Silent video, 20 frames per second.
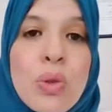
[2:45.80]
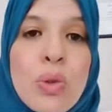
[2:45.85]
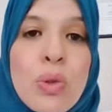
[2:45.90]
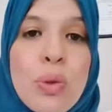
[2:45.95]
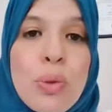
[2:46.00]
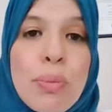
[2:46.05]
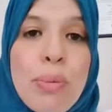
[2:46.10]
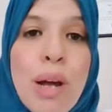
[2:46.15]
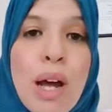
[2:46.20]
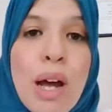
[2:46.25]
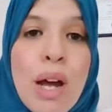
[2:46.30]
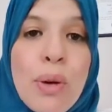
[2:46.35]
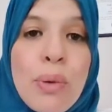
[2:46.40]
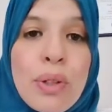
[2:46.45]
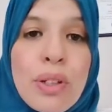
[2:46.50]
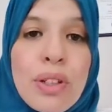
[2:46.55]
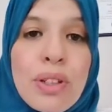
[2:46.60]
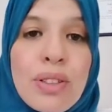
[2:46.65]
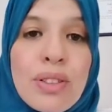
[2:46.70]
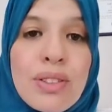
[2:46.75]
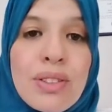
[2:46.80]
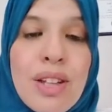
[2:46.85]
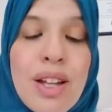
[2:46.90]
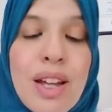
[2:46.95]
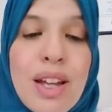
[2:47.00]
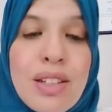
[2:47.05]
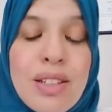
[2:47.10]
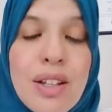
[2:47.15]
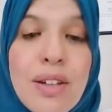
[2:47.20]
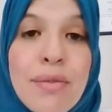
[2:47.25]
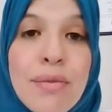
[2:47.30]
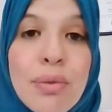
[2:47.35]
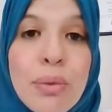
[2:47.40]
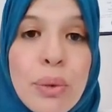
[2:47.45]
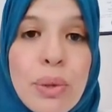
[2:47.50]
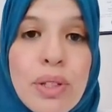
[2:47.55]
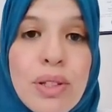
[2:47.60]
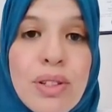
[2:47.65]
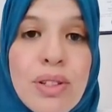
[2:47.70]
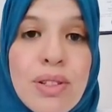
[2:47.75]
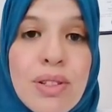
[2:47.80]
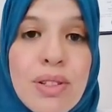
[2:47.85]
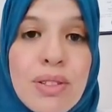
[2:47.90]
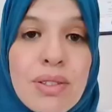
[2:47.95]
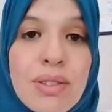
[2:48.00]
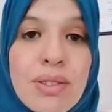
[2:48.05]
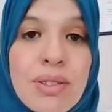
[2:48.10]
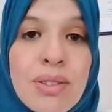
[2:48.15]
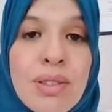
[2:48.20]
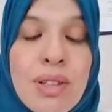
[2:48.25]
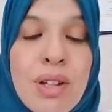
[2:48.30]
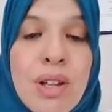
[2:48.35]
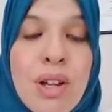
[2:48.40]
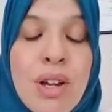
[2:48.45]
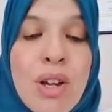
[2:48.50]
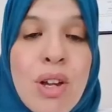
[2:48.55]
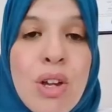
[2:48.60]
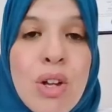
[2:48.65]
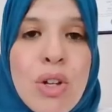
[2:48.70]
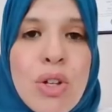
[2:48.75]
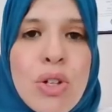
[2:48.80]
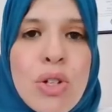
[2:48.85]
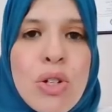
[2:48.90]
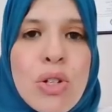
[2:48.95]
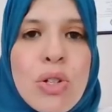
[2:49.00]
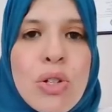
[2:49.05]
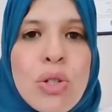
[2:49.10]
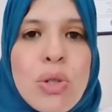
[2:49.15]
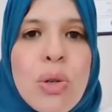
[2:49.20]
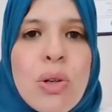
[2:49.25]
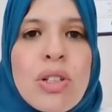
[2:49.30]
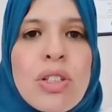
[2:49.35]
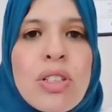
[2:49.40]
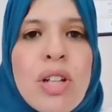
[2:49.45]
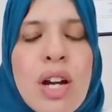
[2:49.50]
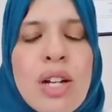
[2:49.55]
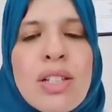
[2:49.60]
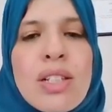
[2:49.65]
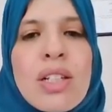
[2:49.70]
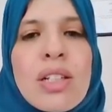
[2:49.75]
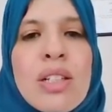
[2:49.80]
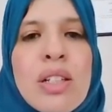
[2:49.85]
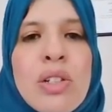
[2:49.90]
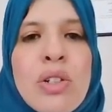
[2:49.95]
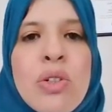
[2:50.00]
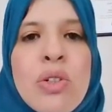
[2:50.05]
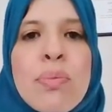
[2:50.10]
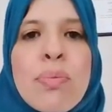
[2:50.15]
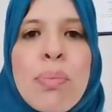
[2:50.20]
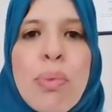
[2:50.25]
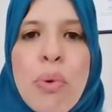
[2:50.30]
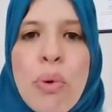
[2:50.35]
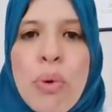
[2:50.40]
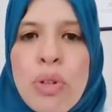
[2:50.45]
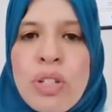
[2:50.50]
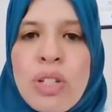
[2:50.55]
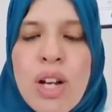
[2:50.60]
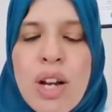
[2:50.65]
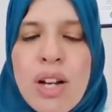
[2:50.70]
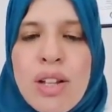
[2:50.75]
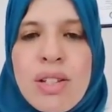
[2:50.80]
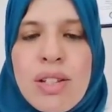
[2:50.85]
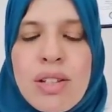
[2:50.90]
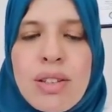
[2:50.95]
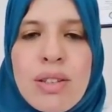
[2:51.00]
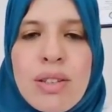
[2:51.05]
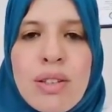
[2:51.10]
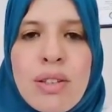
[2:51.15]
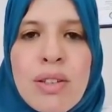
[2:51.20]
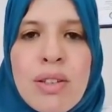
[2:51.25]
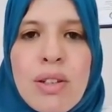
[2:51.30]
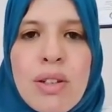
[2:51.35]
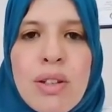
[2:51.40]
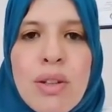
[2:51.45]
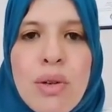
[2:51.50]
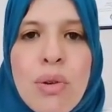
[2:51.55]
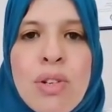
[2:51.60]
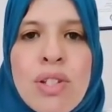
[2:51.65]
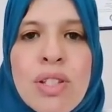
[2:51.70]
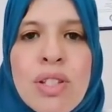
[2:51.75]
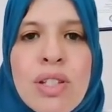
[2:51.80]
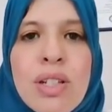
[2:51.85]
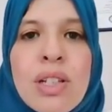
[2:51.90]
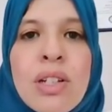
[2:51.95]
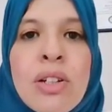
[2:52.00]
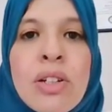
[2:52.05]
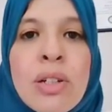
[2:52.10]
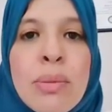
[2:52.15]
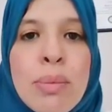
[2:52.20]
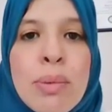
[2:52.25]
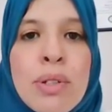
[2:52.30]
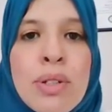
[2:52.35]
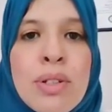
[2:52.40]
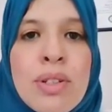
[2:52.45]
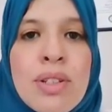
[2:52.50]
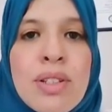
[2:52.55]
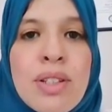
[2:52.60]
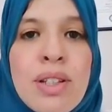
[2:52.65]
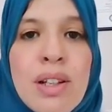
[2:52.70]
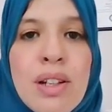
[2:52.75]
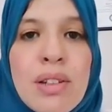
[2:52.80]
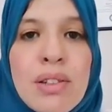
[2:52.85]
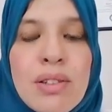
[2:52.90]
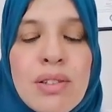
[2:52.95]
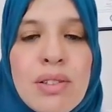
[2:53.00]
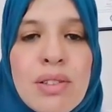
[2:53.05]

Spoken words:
To power and influence. So are toxic leaders born toxic, or is it a learnable skill?